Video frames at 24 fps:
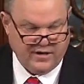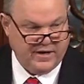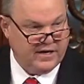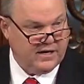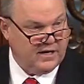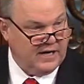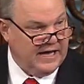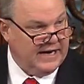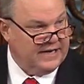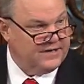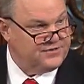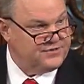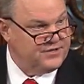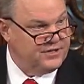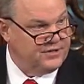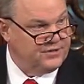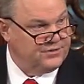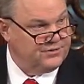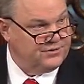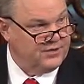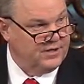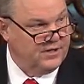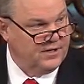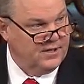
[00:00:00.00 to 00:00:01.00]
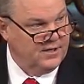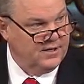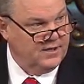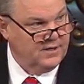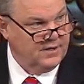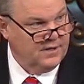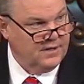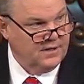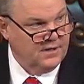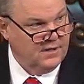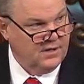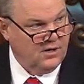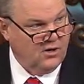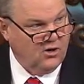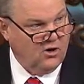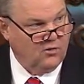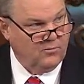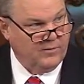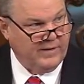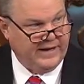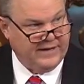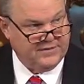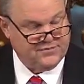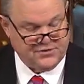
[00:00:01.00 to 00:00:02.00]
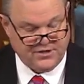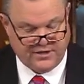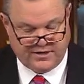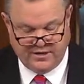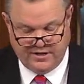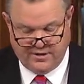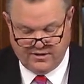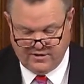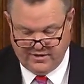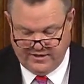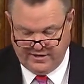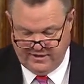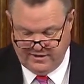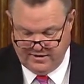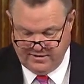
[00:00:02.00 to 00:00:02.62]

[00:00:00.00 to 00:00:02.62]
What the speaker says: in last year's Homeland Security